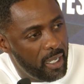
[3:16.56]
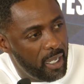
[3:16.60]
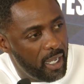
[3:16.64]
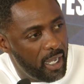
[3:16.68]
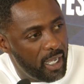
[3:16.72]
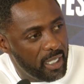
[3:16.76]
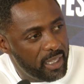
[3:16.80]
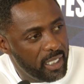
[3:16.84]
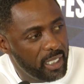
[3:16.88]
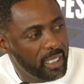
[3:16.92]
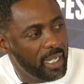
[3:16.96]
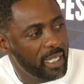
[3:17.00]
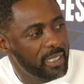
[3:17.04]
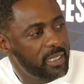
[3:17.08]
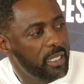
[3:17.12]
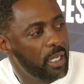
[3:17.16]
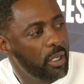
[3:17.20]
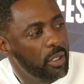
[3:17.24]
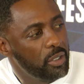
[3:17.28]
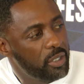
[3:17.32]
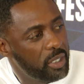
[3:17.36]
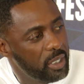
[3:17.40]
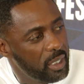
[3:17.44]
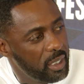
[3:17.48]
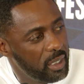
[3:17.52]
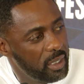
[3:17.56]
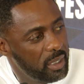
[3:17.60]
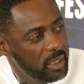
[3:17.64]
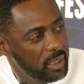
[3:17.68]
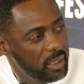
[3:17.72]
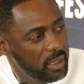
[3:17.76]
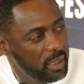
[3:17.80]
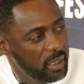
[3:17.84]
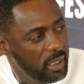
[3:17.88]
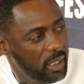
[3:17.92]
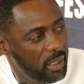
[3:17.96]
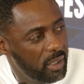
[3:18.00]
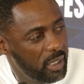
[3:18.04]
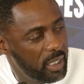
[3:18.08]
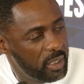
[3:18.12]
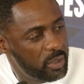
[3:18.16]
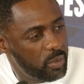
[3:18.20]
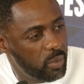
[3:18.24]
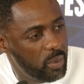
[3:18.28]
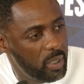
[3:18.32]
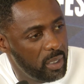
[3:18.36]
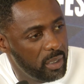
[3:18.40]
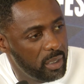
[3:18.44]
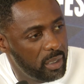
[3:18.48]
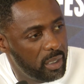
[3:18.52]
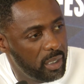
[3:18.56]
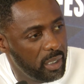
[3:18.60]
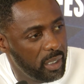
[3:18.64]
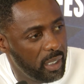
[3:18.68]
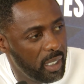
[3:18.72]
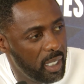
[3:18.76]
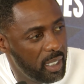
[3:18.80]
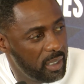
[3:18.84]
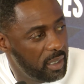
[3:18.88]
I think that's healthy. You know, that's one thing.